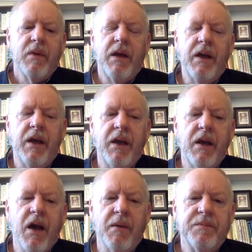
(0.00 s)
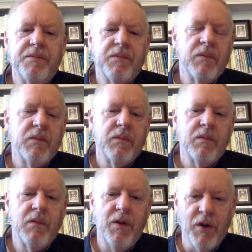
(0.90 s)
he
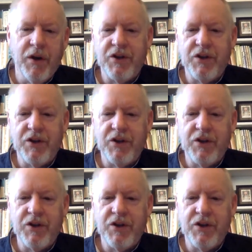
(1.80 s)
really